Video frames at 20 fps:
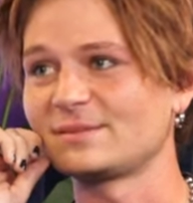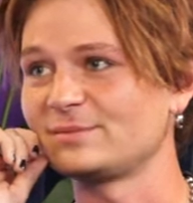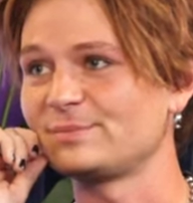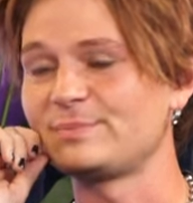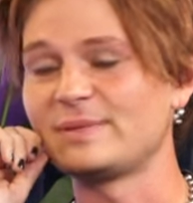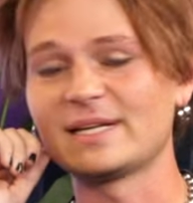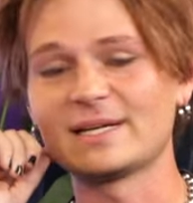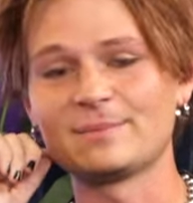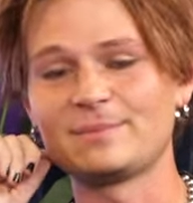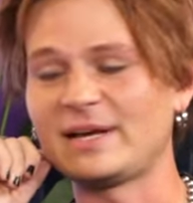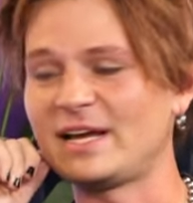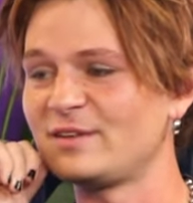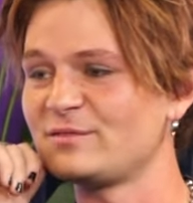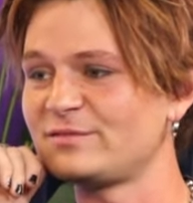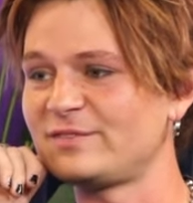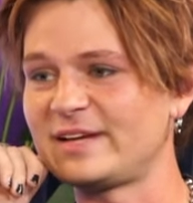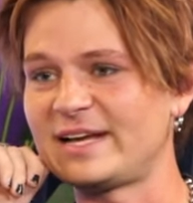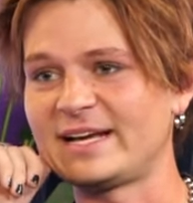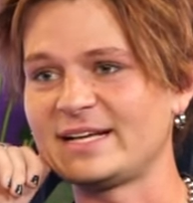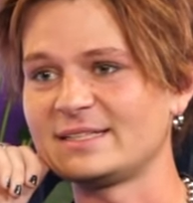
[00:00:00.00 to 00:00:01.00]
a big Bam
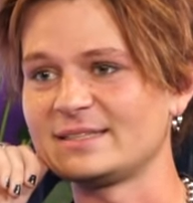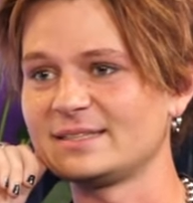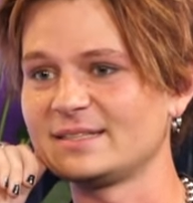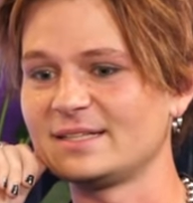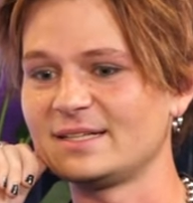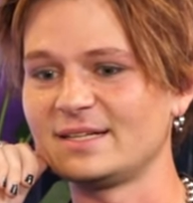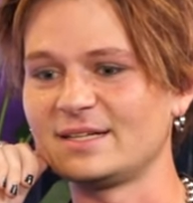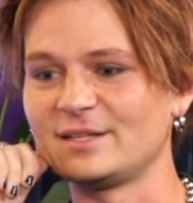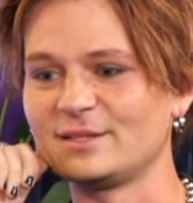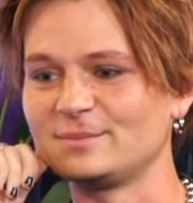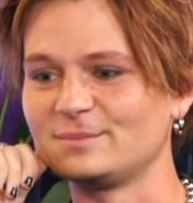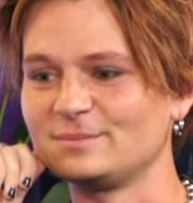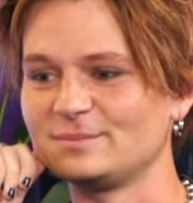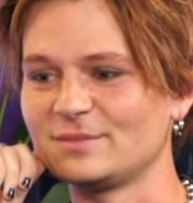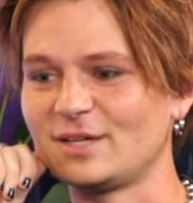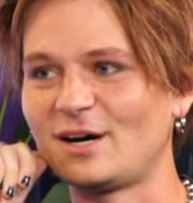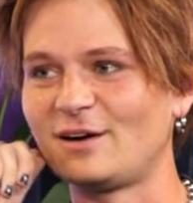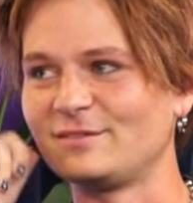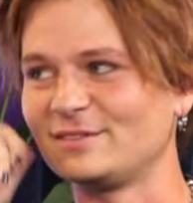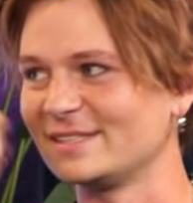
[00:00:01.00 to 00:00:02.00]
fan.
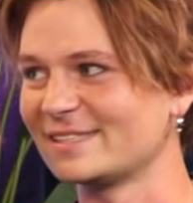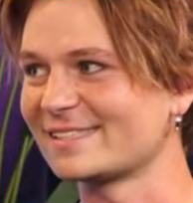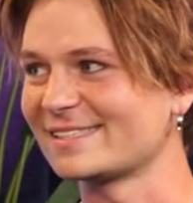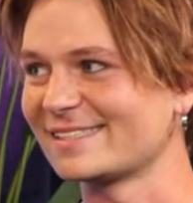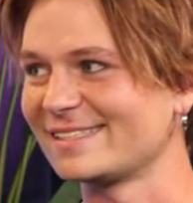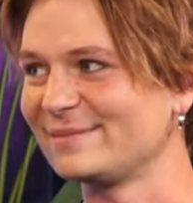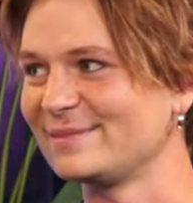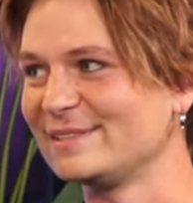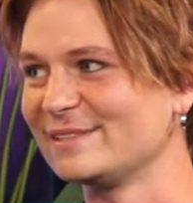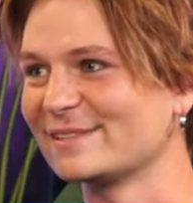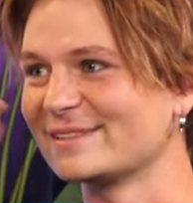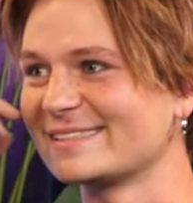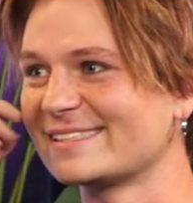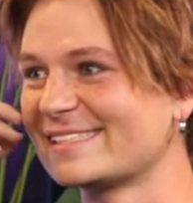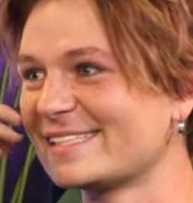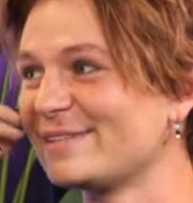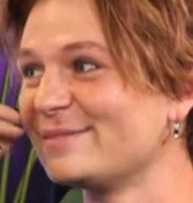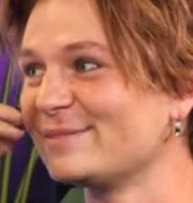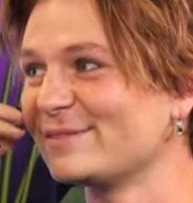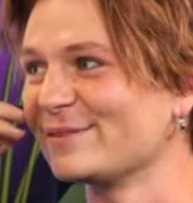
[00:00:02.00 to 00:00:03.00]
Obviously, I mean, you can
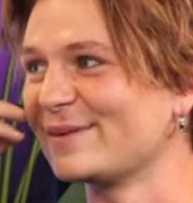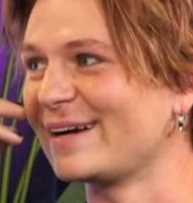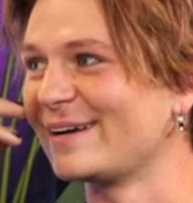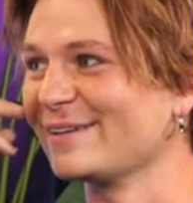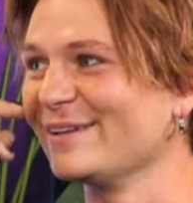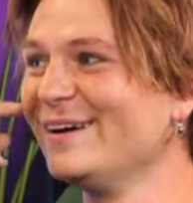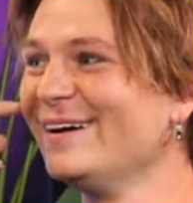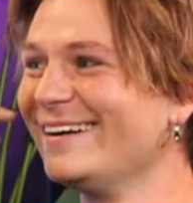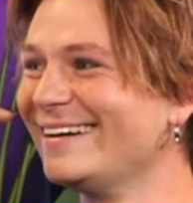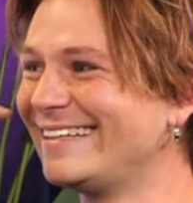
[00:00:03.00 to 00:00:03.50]
see him the way I look.